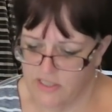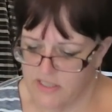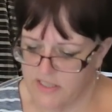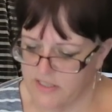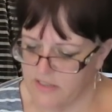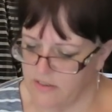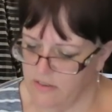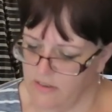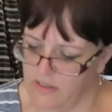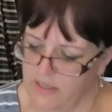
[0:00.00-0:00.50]
It's
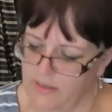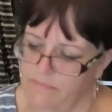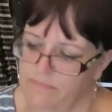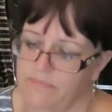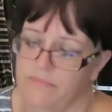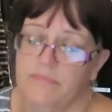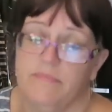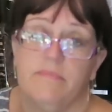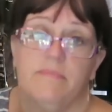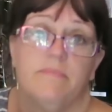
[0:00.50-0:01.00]
got
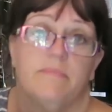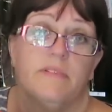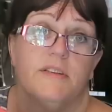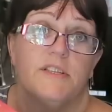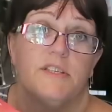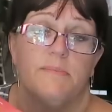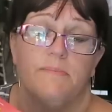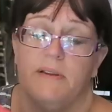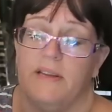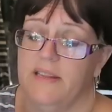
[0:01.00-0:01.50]
um, a
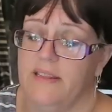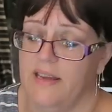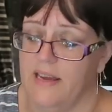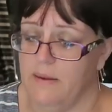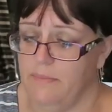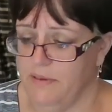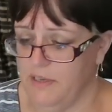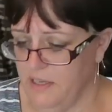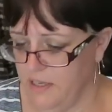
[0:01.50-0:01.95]
split there, but